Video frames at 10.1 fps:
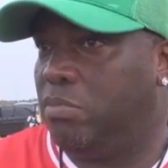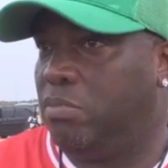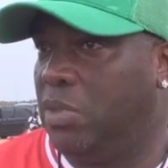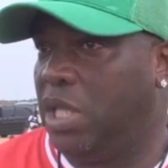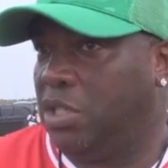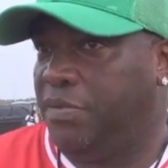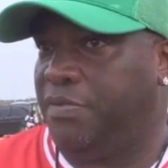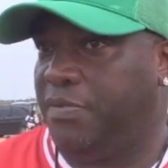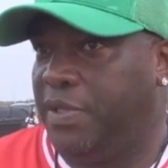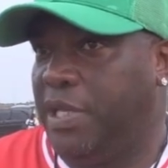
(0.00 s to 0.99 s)

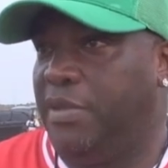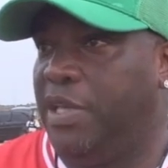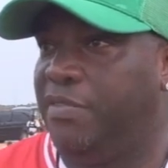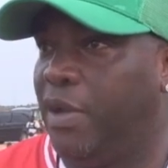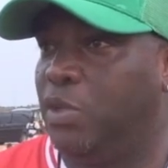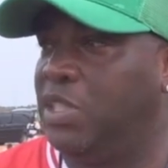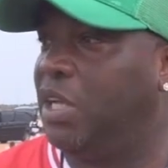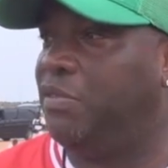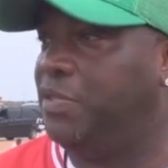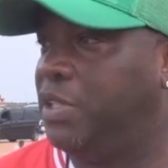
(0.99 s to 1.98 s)
if I was
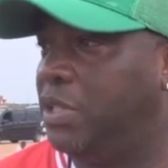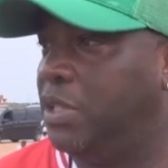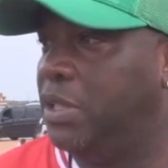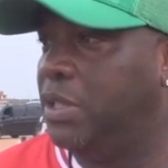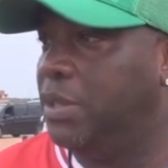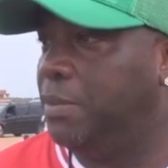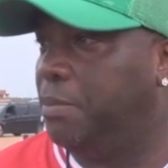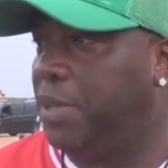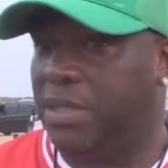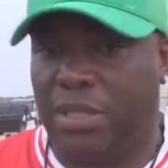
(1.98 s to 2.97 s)
selfish.
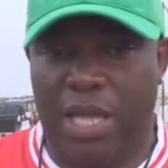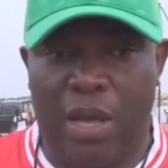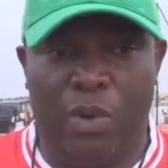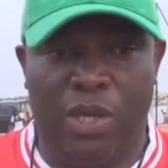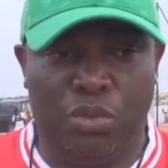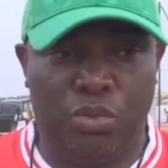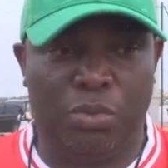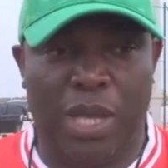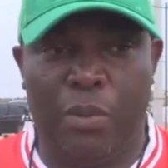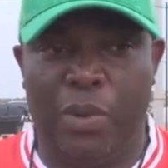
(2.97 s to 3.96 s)
But I want
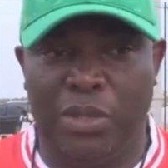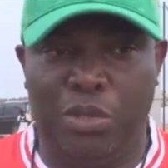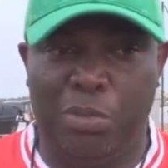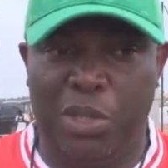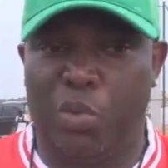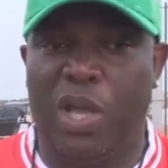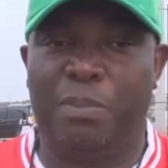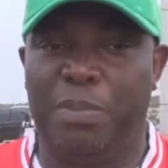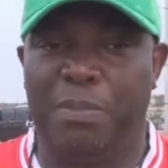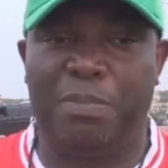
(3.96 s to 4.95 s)
to be well
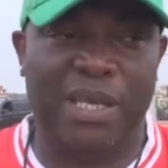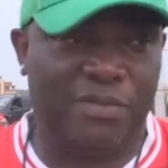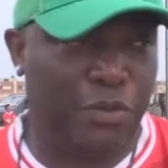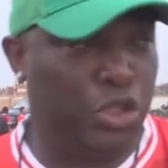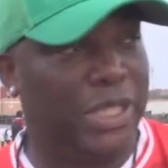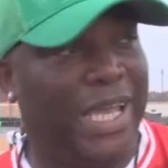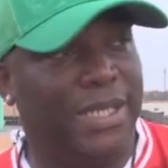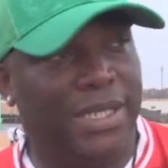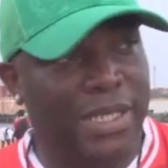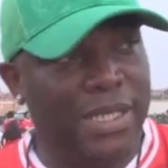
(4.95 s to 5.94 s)
prepared for
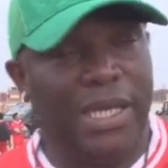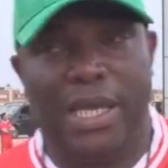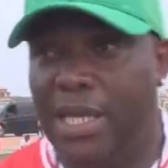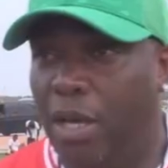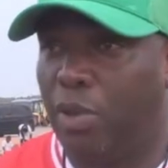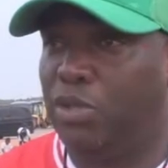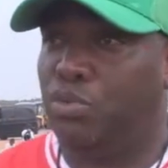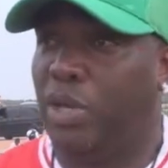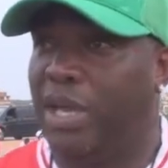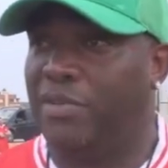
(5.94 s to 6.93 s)
CHAN, and I want
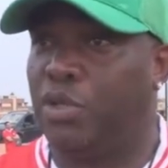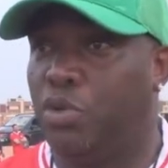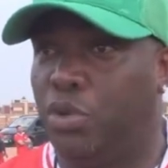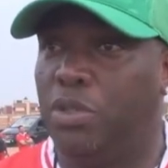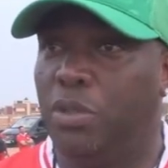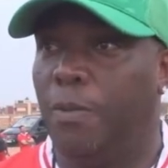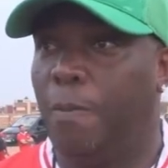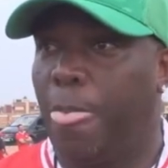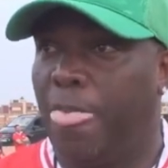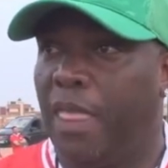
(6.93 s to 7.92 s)
to have a good
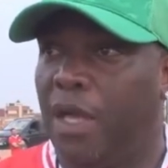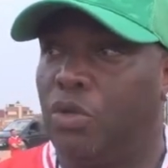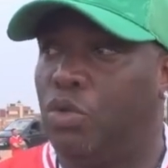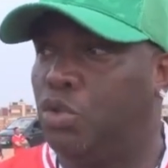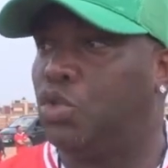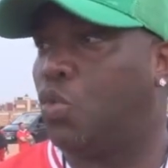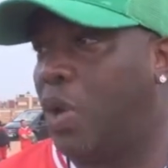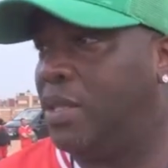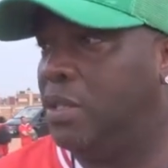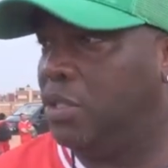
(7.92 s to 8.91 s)

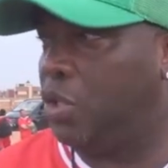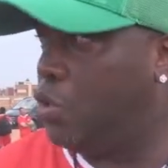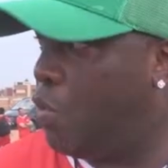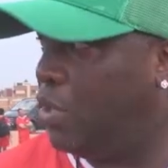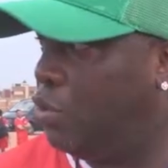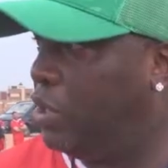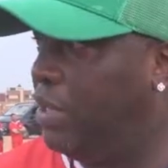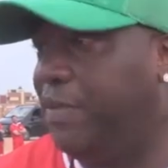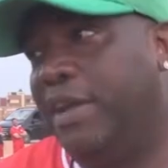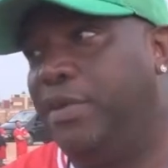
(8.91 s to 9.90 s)
squad. So you want to
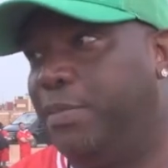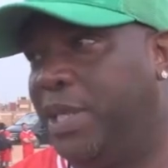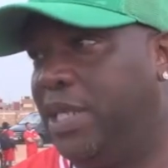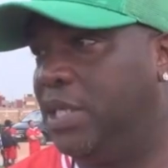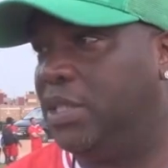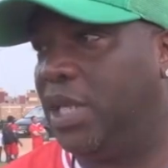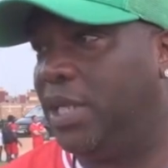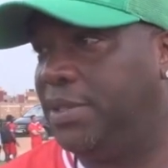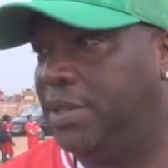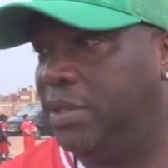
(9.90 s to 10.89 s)
give everybody a
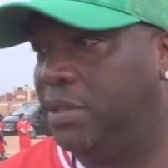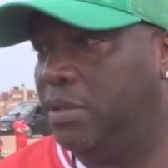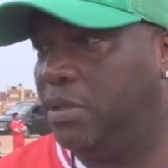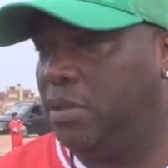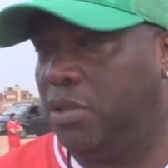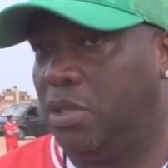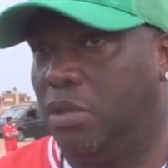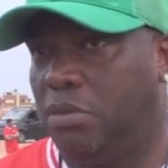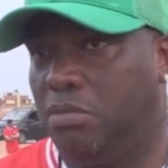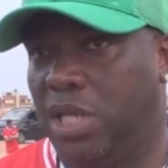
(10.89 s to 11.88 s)
chance.
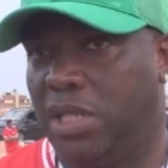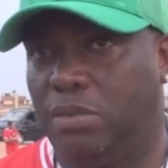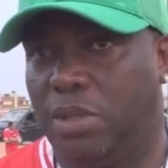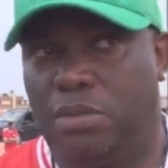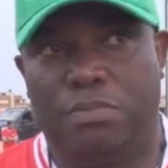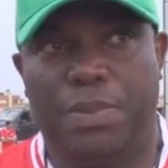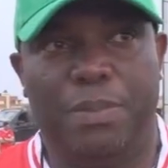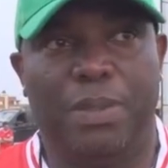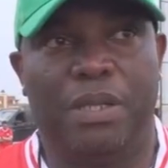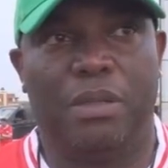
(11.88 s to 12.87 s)
So that's what
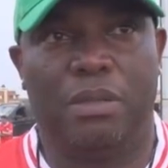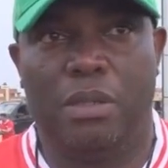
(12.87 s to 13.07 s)
people,